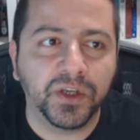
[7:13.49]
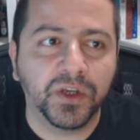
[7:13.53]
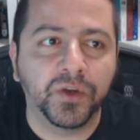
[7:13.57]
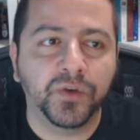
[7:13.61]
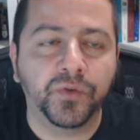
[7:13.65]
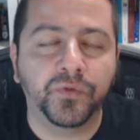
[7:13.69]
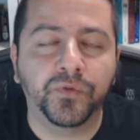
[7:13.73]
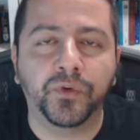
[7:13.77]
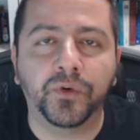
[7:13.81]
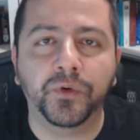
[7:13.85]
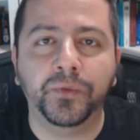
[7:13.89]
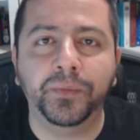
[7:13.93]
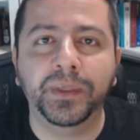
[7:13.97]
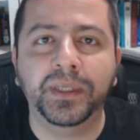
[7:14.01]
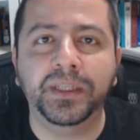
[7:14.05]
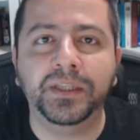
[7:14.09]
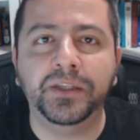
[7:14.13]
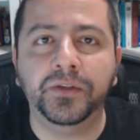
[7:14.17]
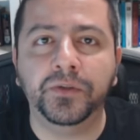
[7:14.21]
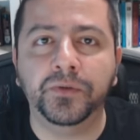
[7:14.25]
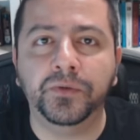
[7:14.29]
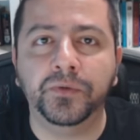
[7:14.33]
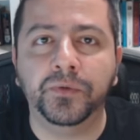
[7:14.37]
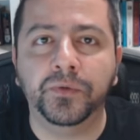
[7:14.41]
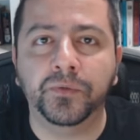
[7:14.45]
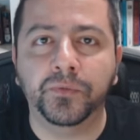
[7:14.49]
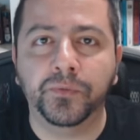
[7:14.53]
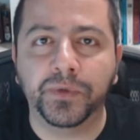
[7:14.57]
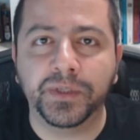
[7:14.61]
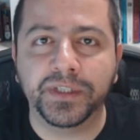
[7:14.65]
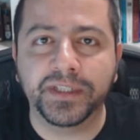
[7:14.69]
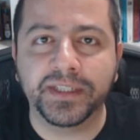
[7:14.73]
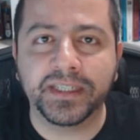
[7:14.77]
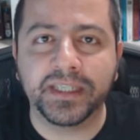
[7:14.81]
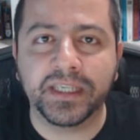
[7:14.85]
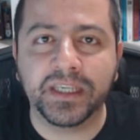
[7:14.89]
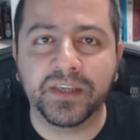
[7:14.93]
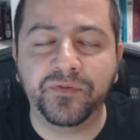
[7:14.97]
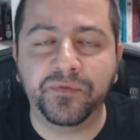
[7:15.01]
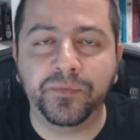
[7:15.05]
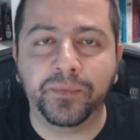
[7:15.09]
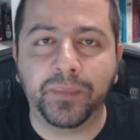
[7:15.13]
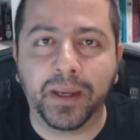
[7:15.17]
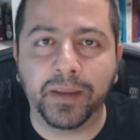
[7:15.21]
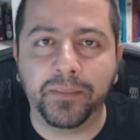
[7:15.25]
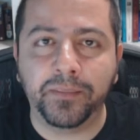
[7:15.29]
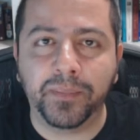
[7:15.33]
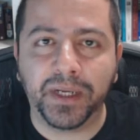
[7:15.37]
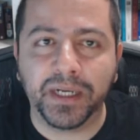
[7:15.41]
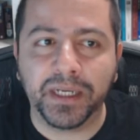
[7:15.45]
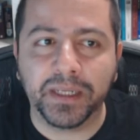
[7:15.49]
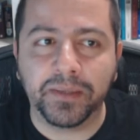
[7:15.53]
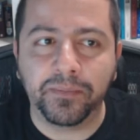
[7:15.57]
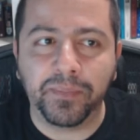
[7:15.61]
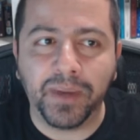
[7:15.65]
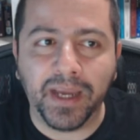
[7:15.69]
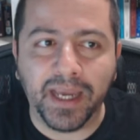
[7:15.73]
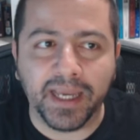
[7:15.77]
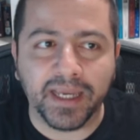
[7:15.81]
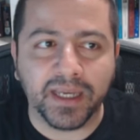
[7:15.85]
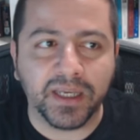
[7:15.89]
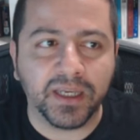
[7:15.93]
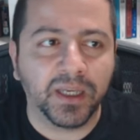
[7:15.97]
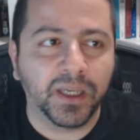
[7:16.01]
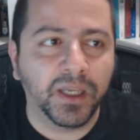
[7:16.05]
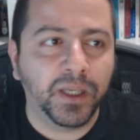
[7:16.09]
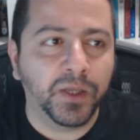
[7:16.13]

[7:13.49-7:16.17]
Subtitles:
for me to receive my money back.